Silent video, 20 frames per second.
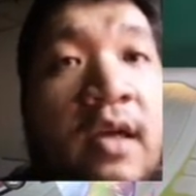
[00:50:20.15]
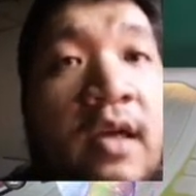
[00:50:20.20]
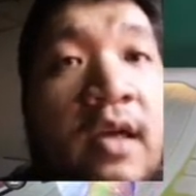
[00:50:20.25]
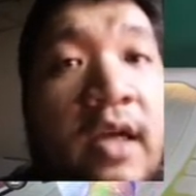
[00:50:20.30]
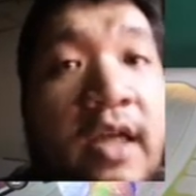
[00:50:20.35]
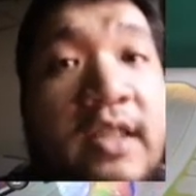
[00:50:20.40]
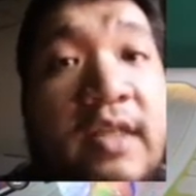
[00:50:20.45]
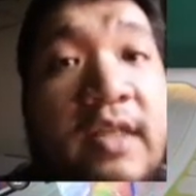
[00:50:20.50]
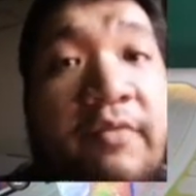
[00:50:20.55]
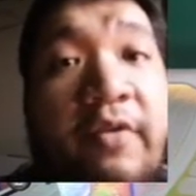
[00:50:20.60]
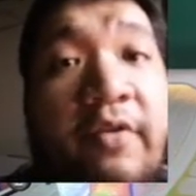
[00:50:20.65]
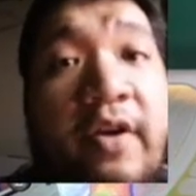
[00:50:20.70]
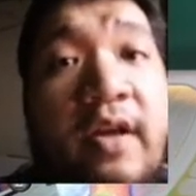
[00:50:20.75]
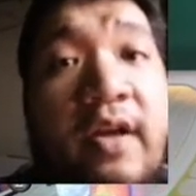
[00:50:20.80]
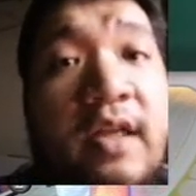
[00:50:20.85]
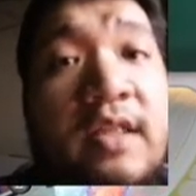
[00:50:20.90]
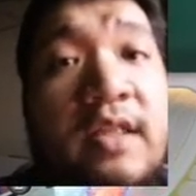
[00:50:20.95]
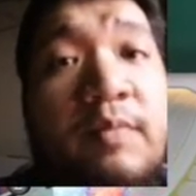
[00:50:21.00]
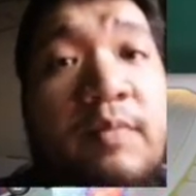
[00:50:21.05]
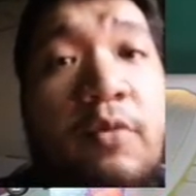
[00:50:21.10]

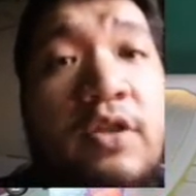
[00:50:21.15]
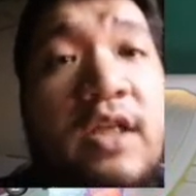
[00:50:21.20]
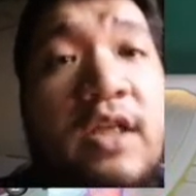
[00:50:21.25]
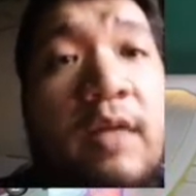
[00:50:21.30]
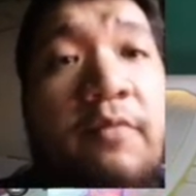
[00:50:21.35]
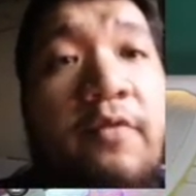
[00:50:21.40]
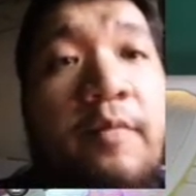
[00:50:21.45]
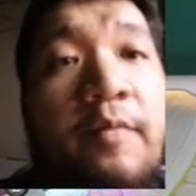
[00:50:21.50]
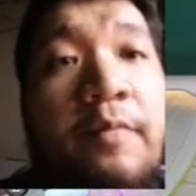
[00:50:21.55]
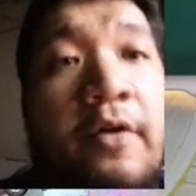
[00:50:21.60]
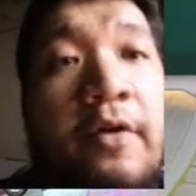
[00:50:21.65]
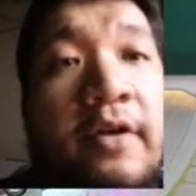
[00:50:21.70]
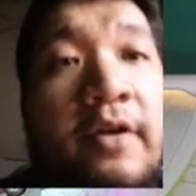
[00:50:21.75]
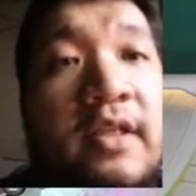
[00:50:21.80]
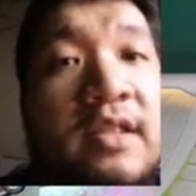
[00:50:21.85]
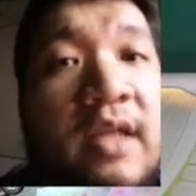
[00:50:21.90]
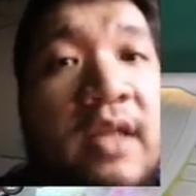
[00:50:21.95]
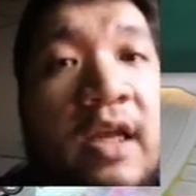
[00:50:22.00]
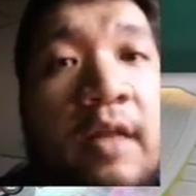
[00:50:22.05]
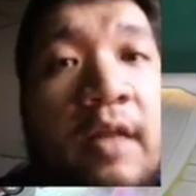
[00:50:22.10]
Its most helpful part
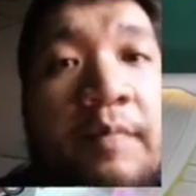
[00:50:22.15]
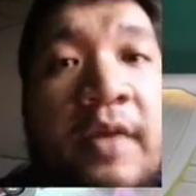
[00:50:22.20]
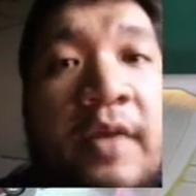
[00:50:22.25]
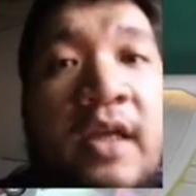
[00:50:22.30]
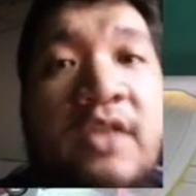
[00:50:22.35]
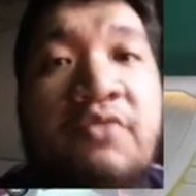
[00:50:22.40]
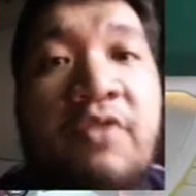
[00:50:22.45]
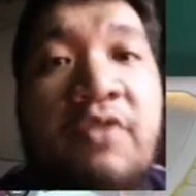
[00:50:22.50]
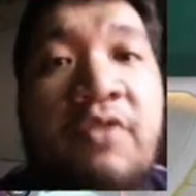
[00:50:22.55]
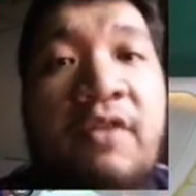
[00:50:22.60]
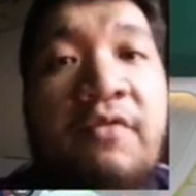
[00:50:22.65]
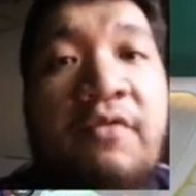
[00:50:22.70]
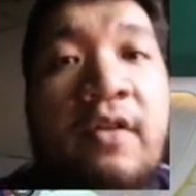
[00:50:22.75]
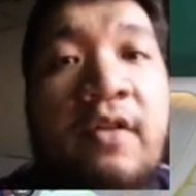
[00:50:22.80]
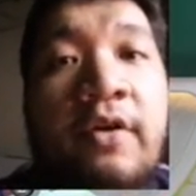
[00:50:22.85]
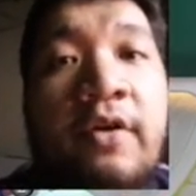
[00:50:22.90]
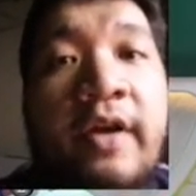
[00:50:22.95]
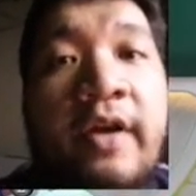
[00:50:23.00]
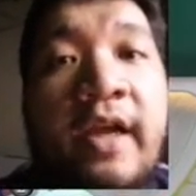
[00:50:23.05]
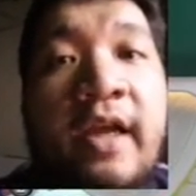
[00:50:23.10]
is helping us refill
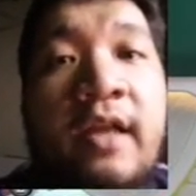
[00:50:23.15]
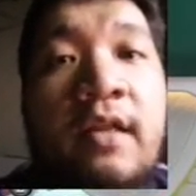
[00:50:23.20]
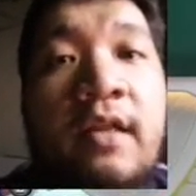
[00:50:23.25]
our hand.